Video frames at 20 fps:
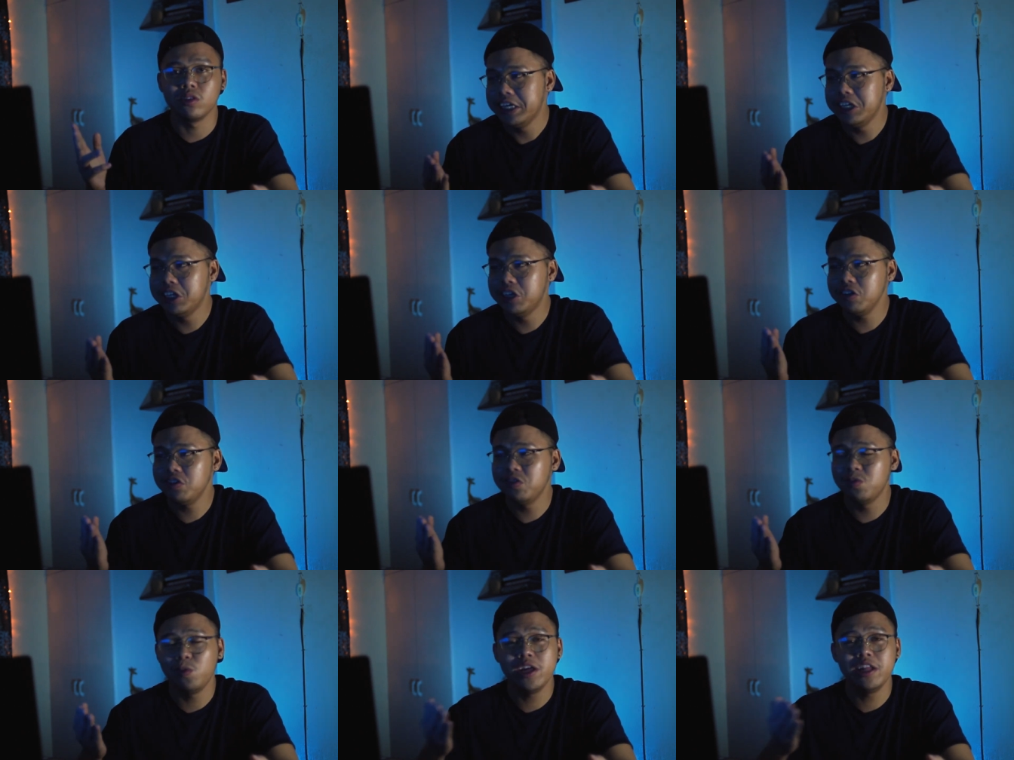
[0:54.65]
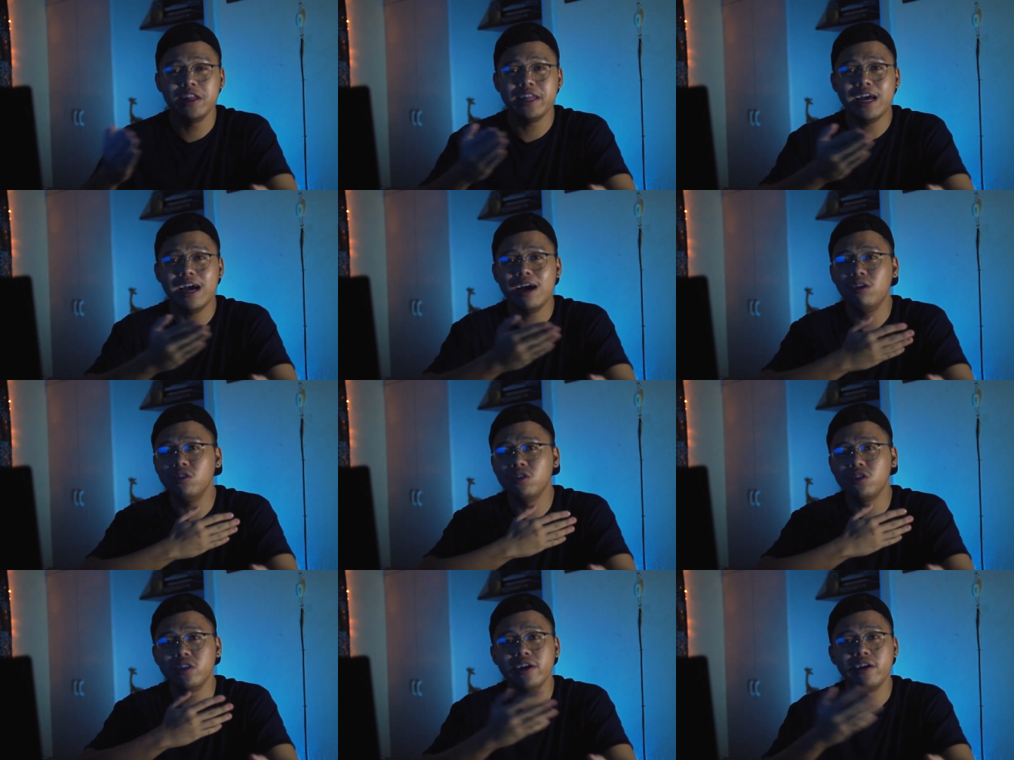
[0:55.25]
He just went
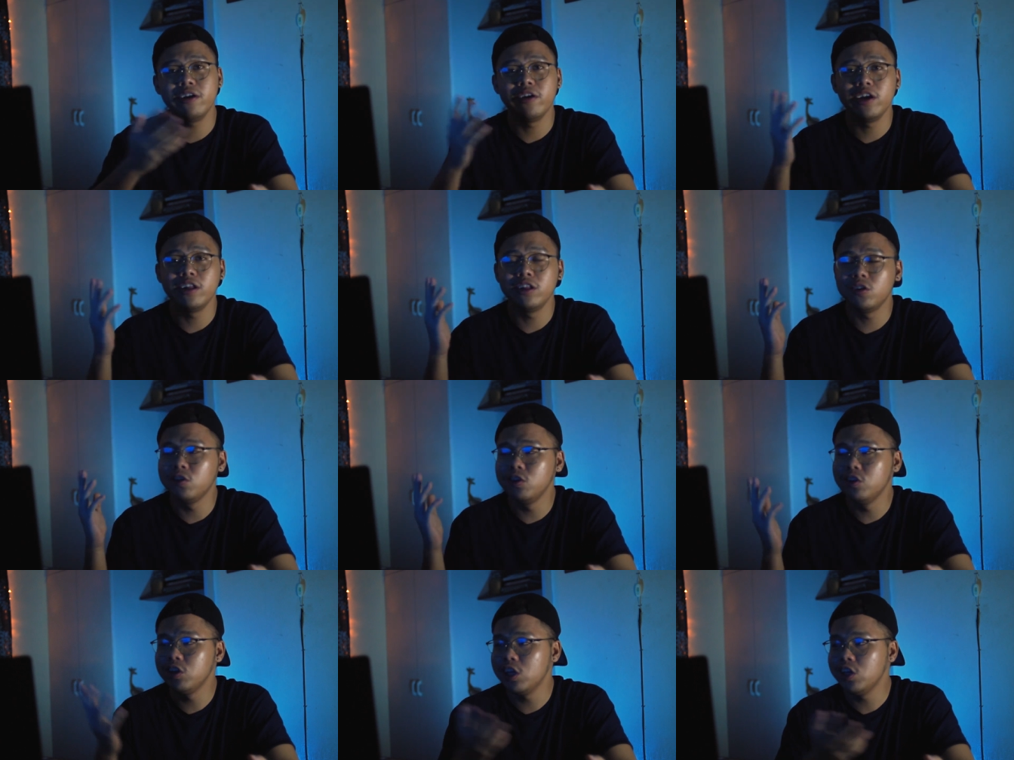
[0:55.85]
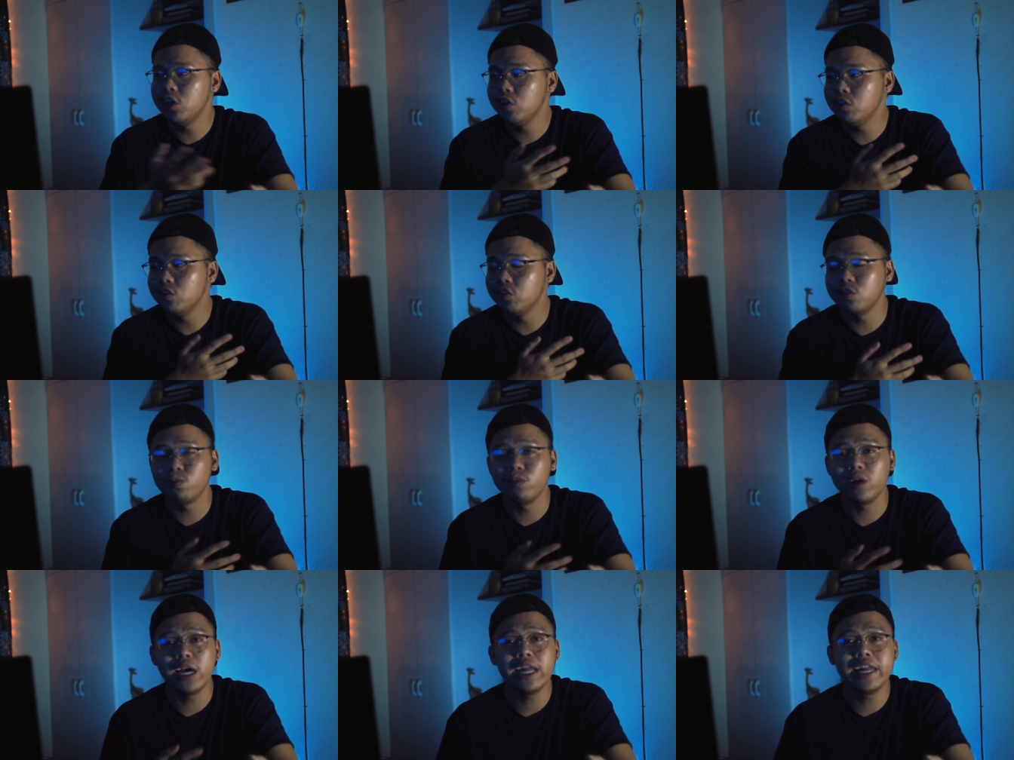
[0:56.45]
out there and continued
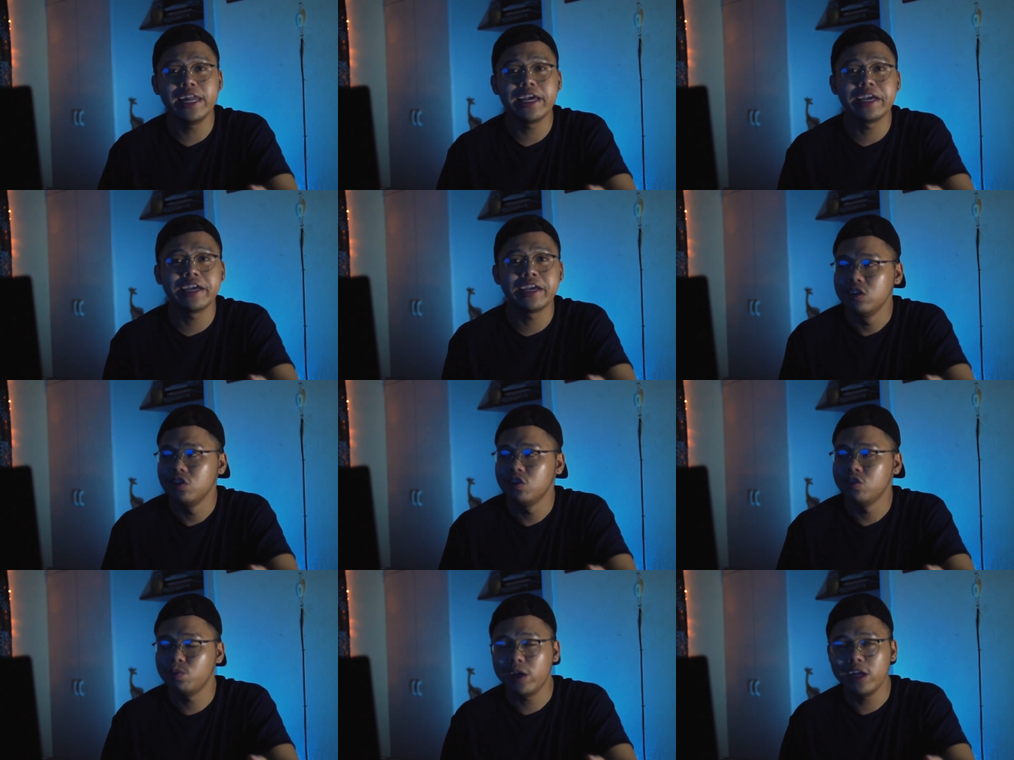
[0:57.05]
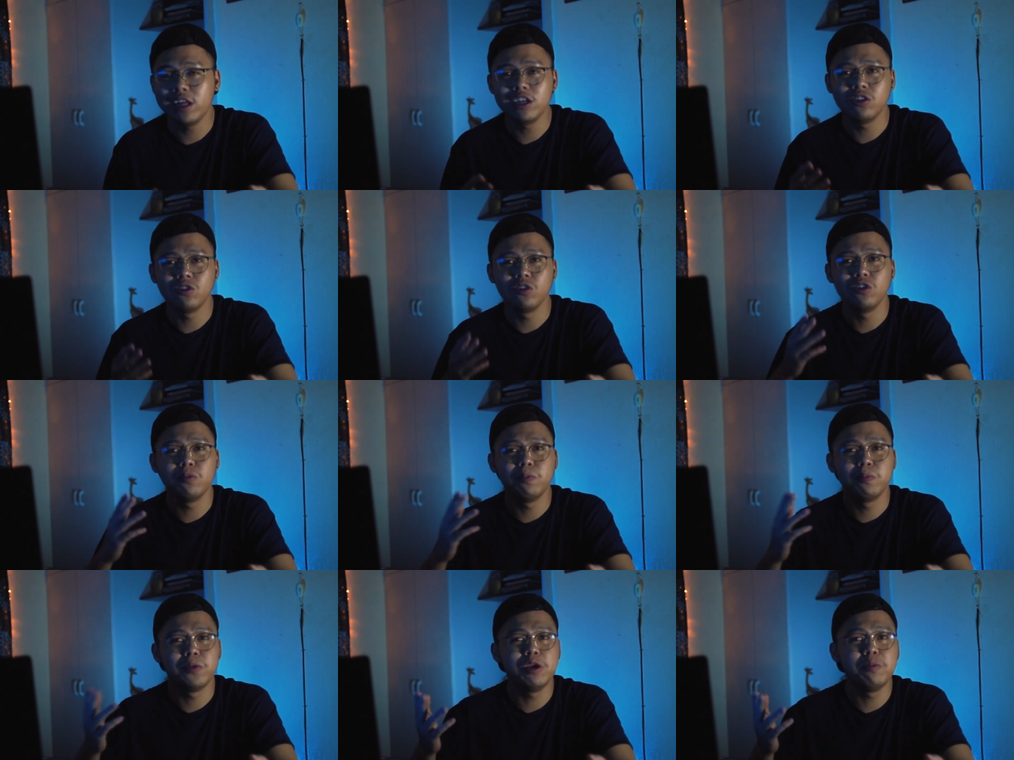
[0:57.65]
smiling to
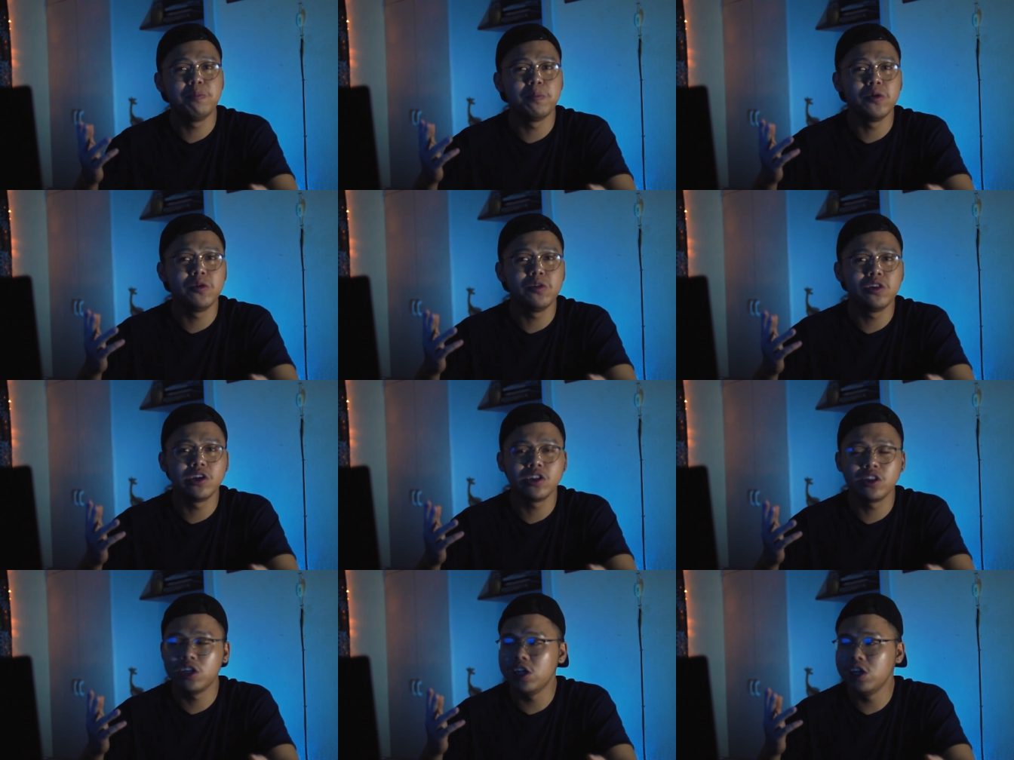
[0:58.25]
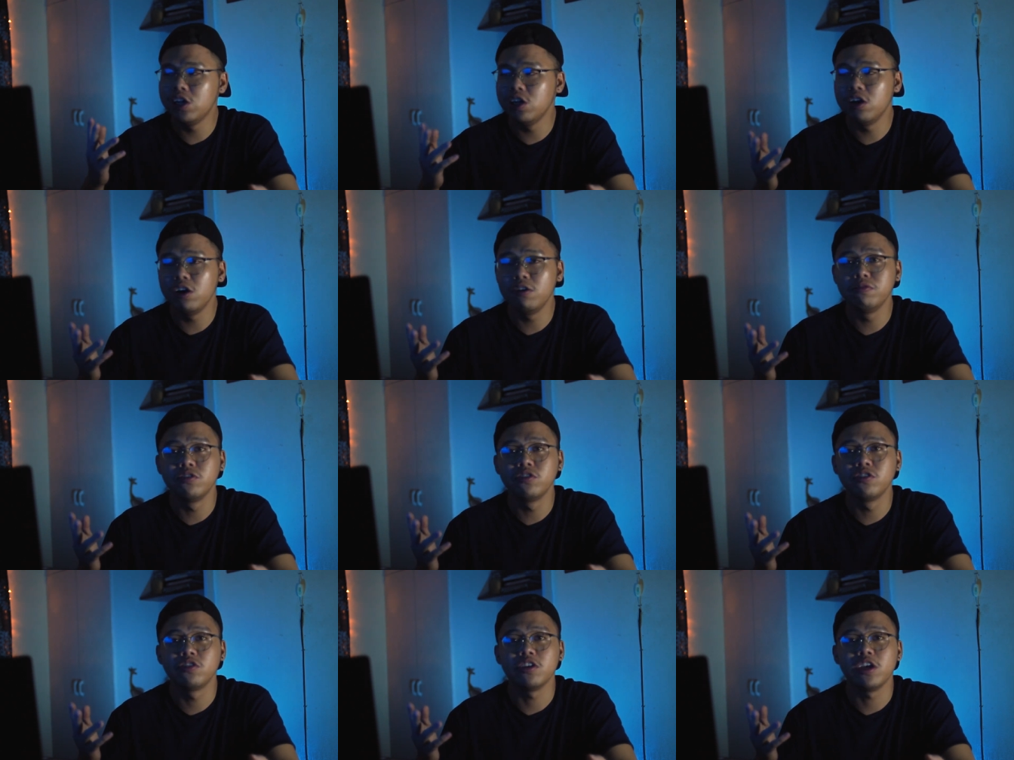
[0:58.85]
the people that he
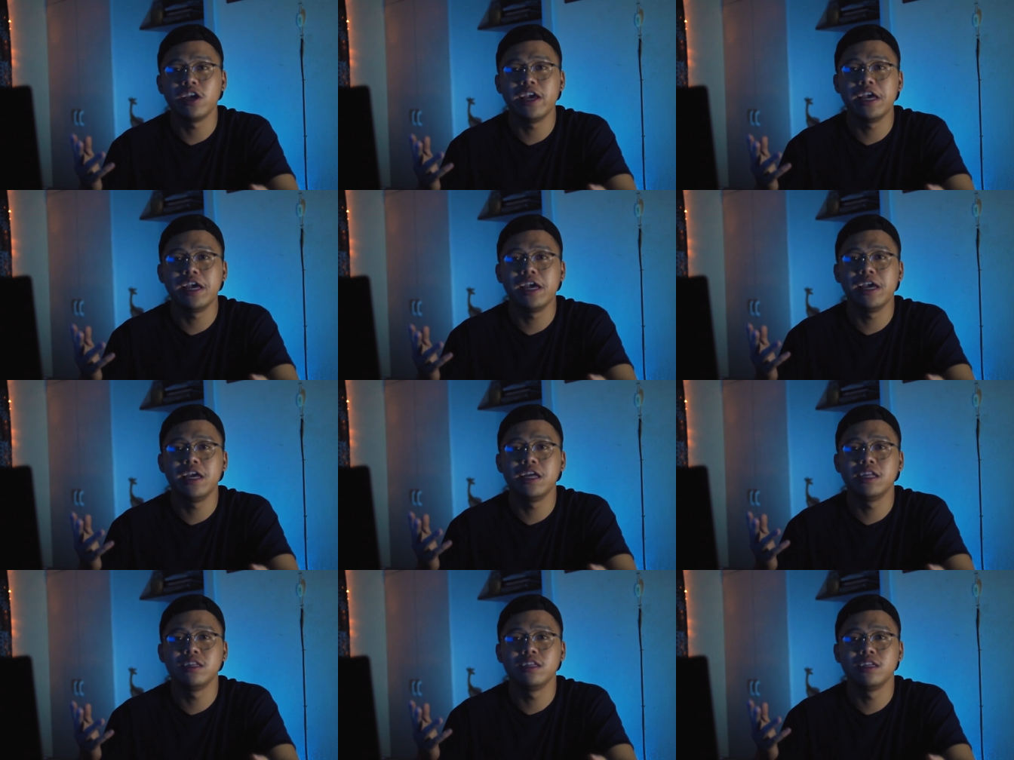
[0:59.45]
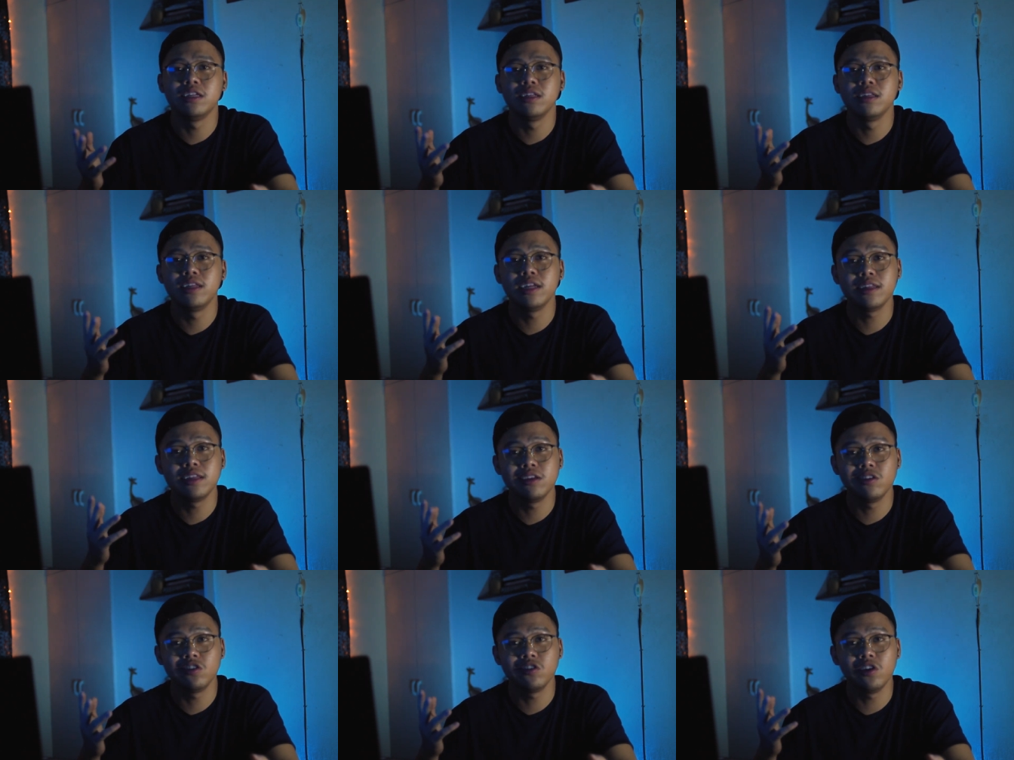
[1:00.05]
loves and
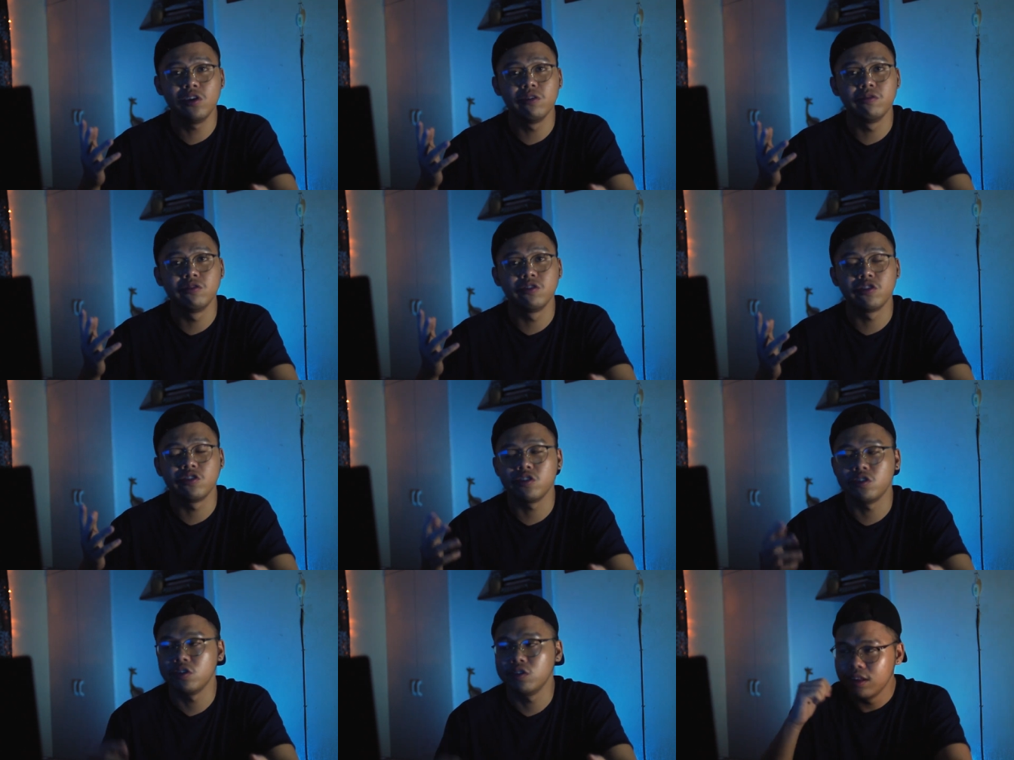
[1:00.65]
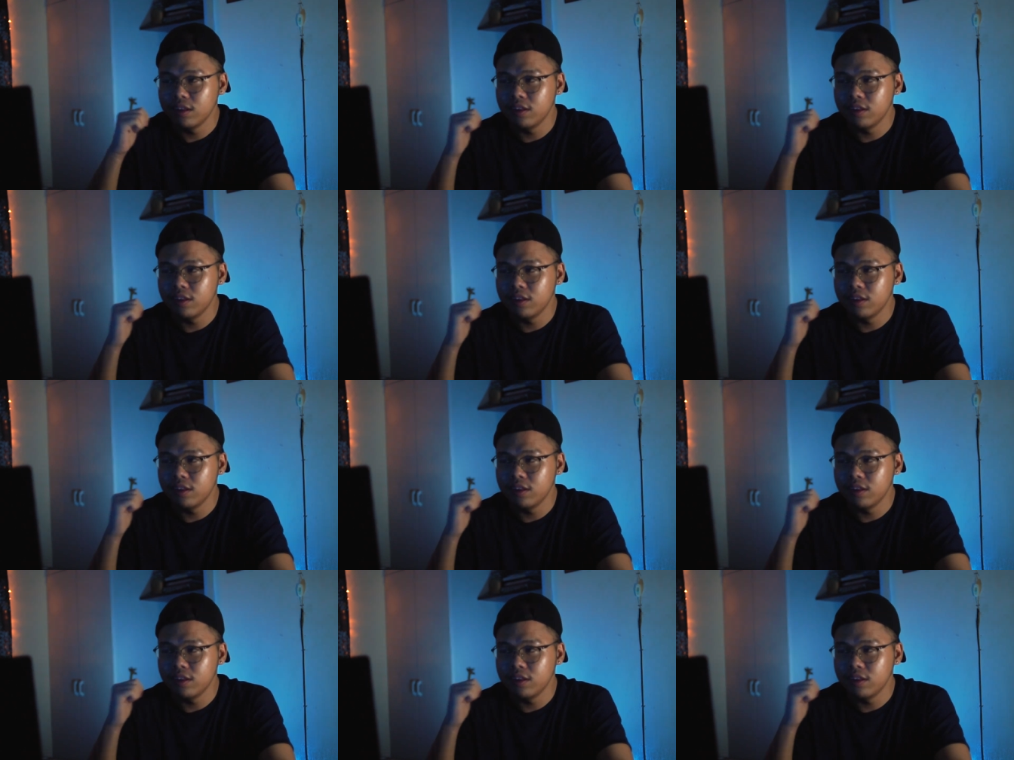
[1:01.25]
that he serves.